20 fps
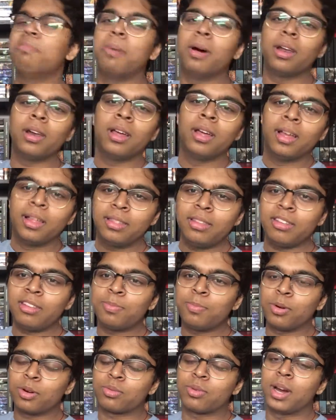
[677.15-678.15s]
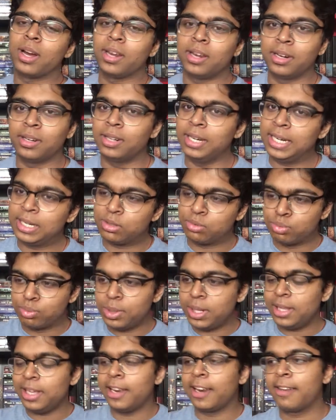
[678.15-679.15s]
But this book right here is
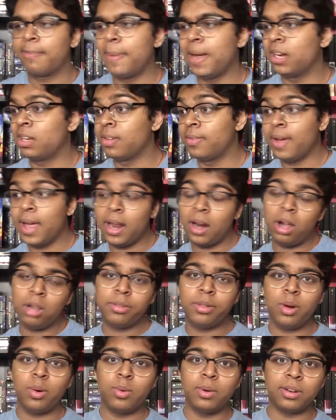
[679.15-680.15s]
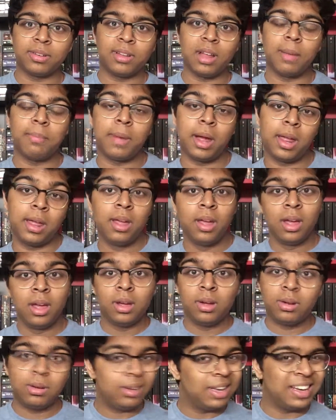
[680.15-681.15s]
really expansive, and although it's not my,
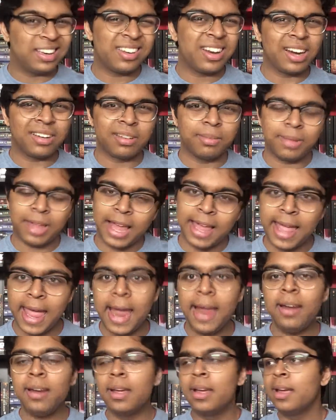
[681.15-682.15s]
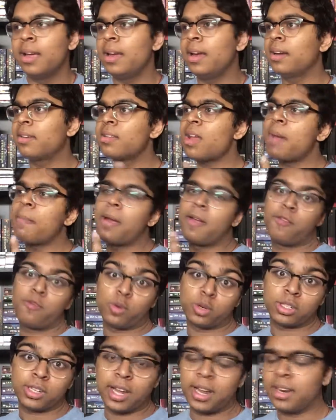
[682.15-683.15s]
it's not something I hate, it's not my
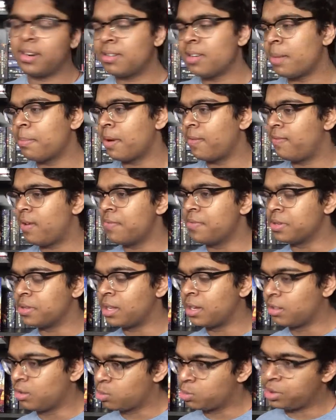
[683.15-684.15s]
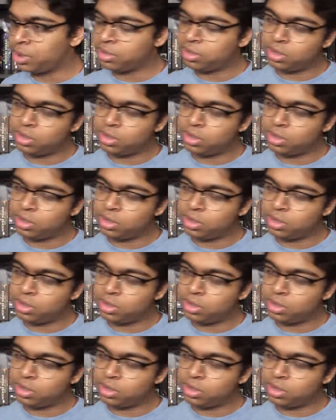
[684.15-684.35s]
forte, it's not my favorite thing in the world.